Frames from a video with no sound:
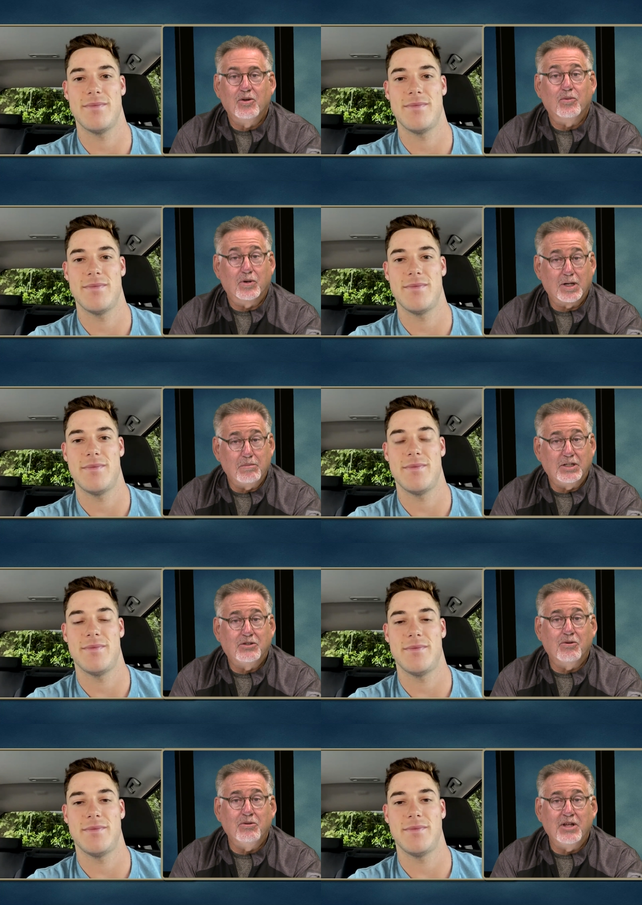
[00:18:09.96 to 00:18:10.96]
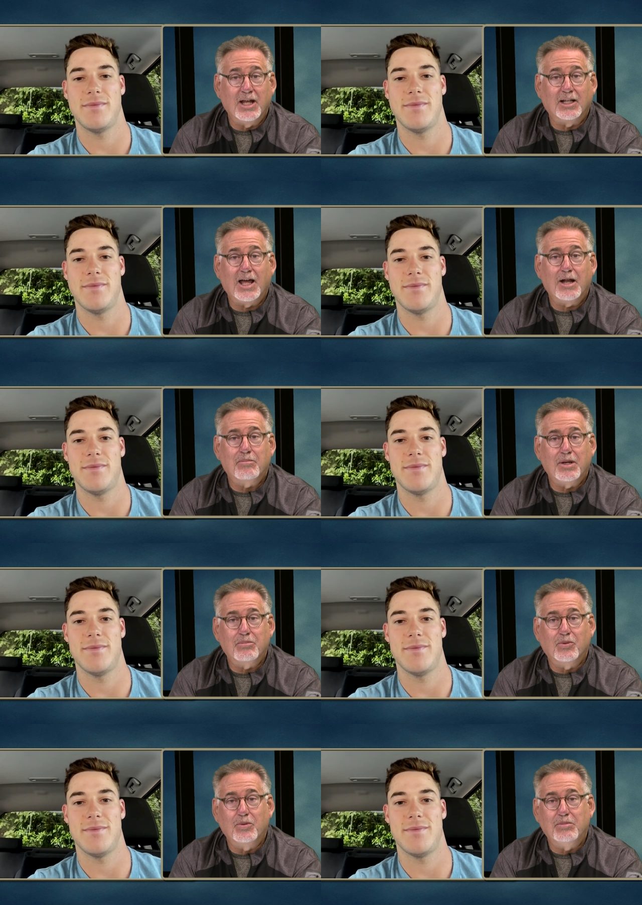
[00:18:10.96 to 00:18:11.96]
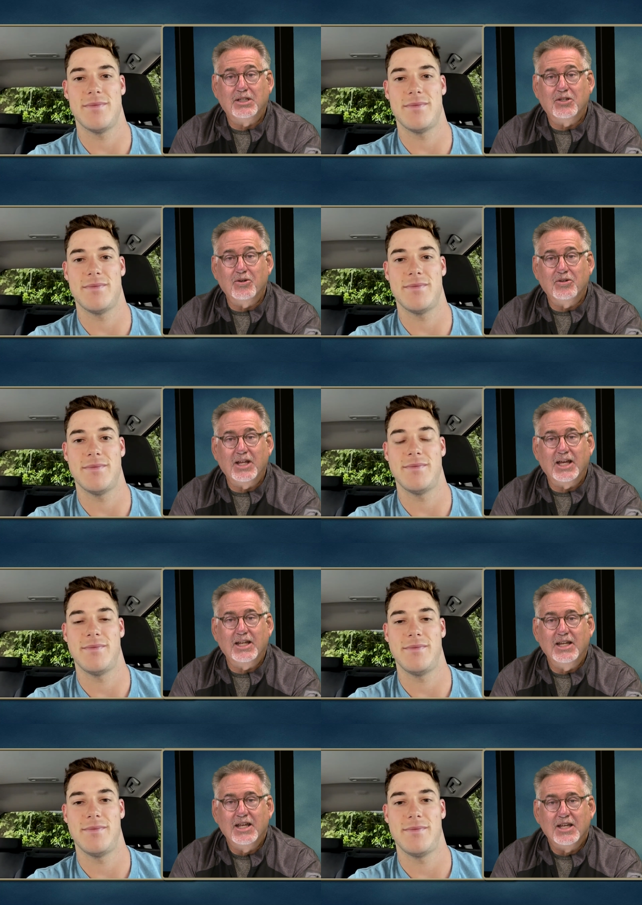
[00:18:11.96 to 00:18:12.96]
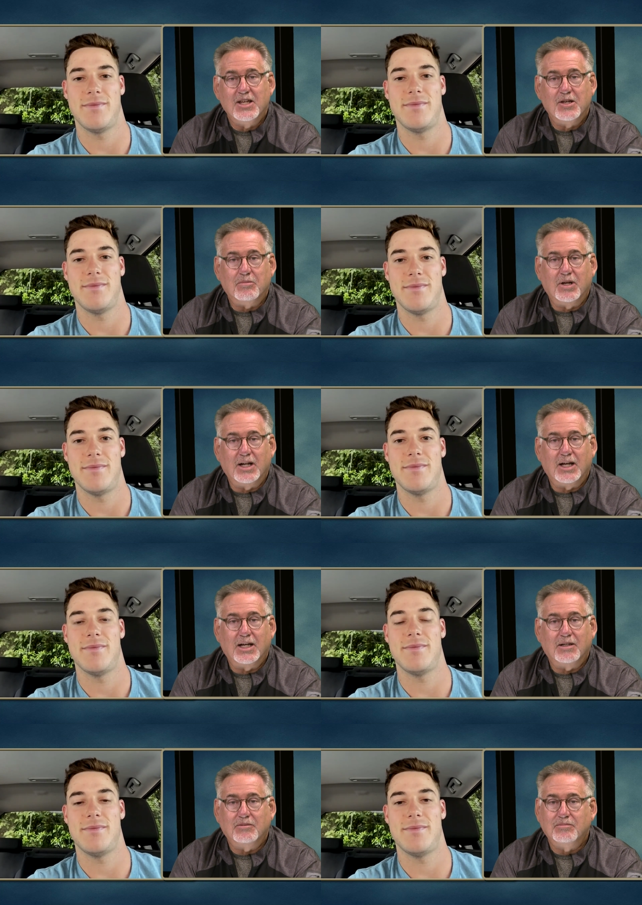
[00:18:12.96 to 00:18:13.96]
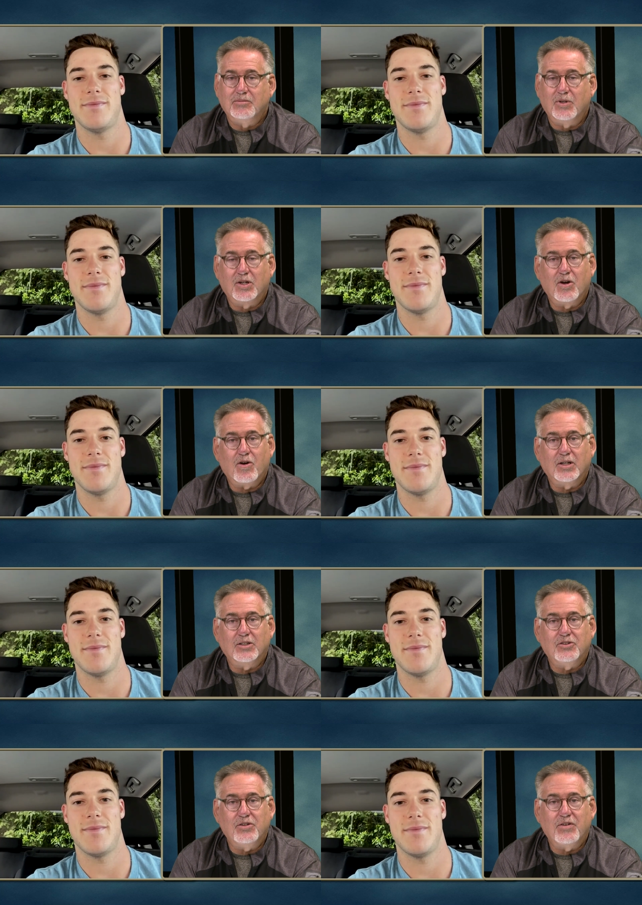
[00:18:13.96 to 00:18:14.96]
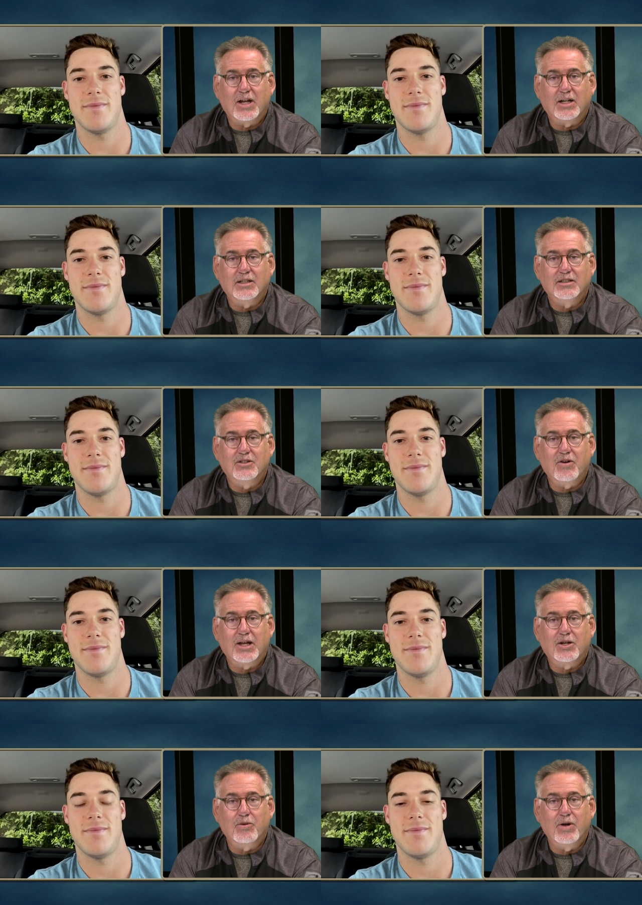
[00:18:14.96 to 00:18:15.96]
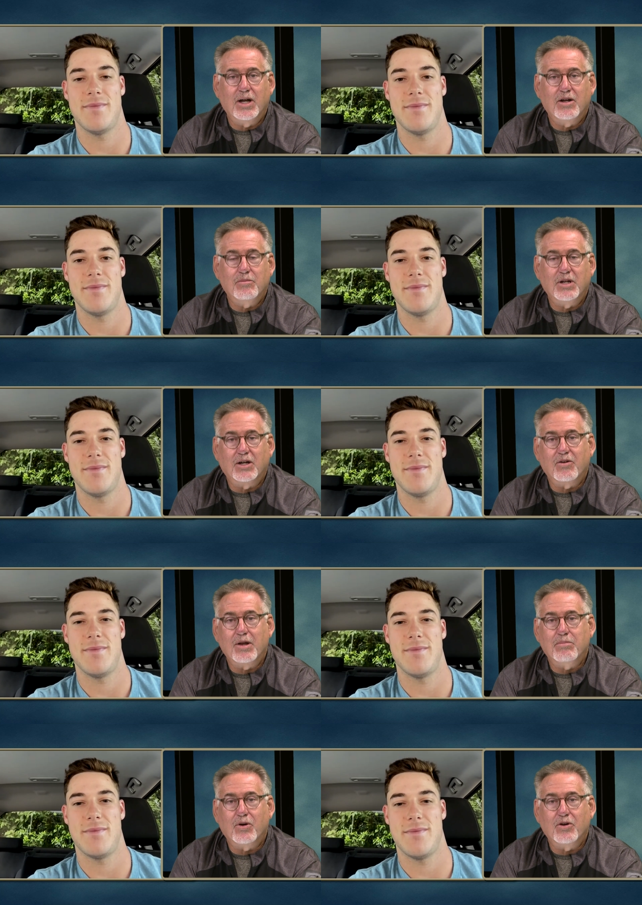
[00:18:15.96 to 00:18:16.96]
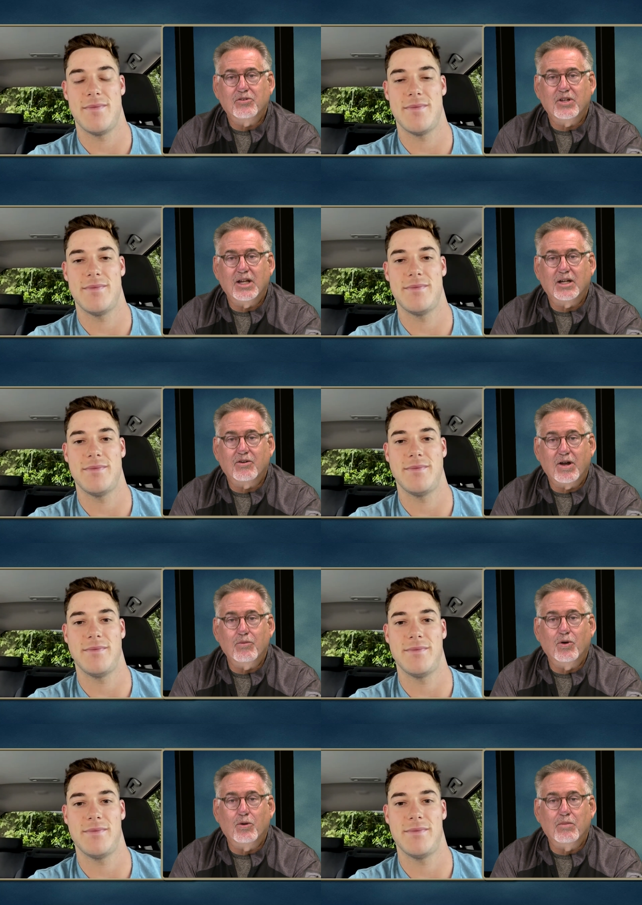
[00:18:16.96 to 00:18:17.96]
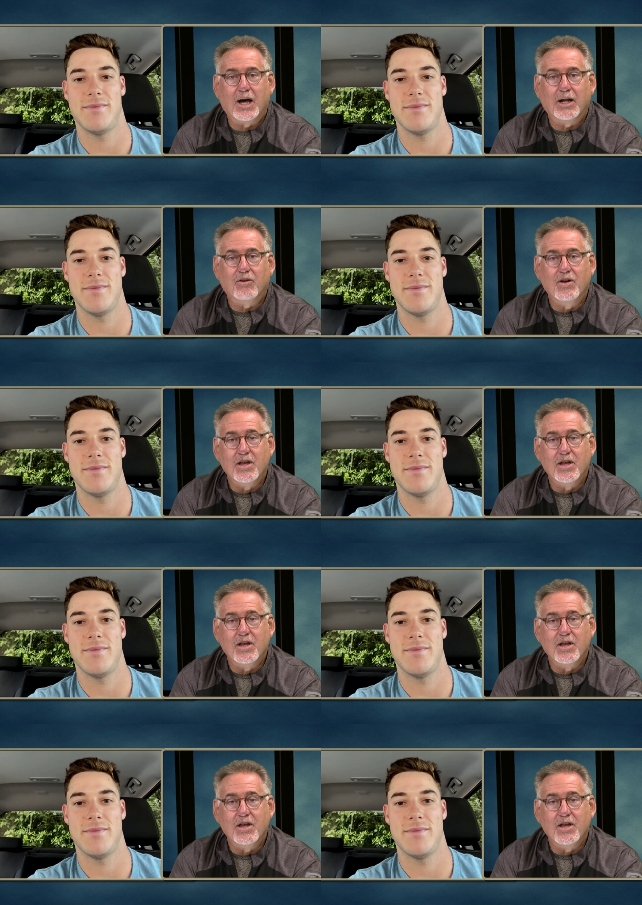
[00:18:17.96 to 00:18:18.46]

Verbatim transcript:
Speaker 1: we're going to be tuned in. A lot of people would be tuned in, but regardless, you've had a great career, you've been a great person and a great role model,